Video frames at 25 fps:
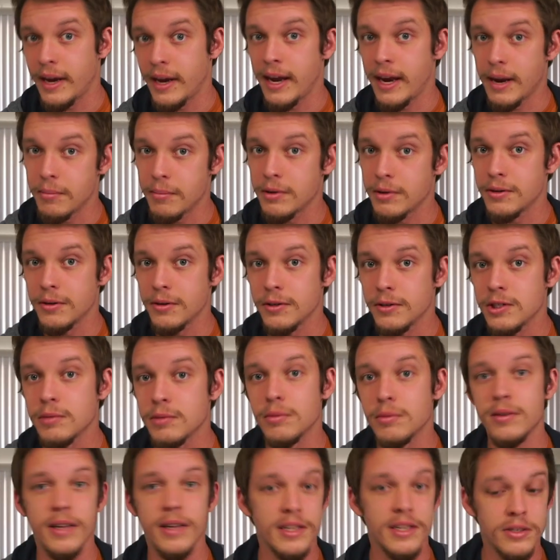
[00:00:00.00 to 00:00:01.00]
but hammered
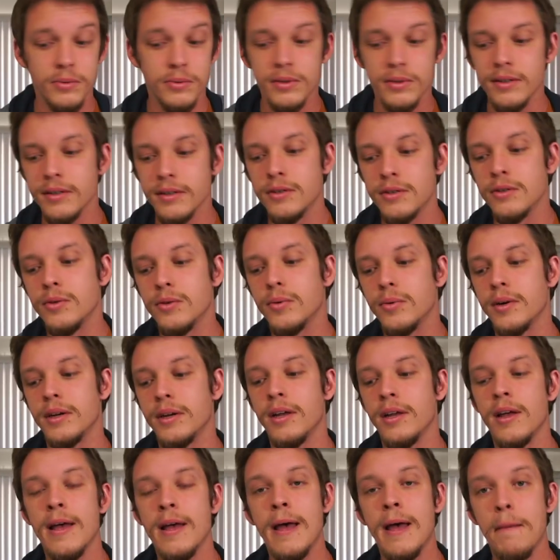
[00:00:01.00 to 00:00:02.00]
dulcimer, that's a really cool
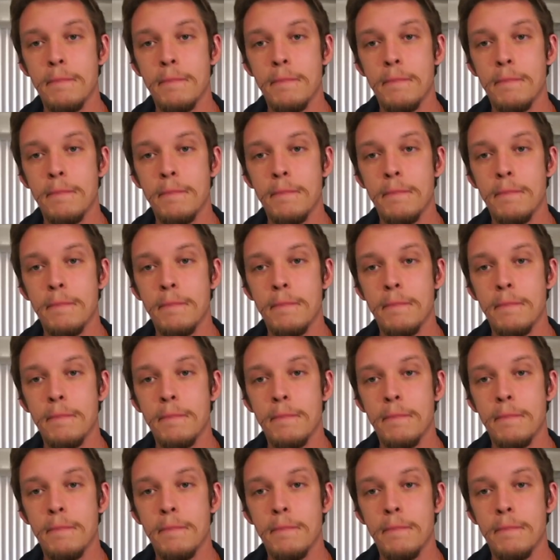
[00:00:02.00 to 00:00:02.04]
one.